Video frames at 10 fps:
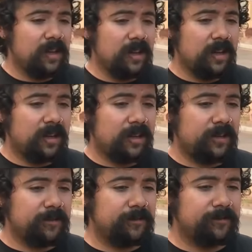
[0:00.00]

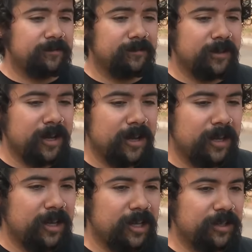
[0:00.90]
Uh,
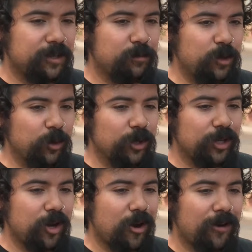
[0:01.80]
it's going to be really
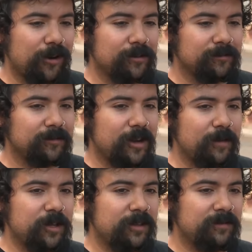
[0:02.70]
hard. I
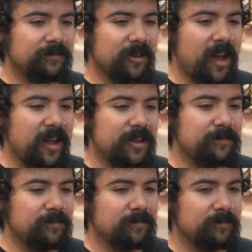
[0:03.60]
mean, I,
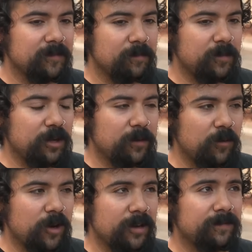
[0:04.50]
me and my
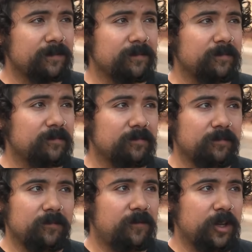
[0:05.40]
wife
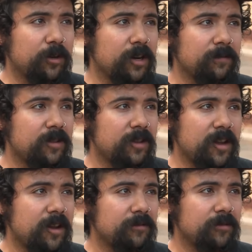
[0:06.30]
figure everything
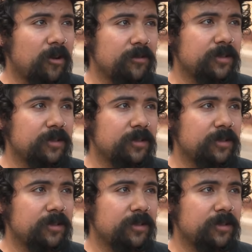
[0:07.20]
out all the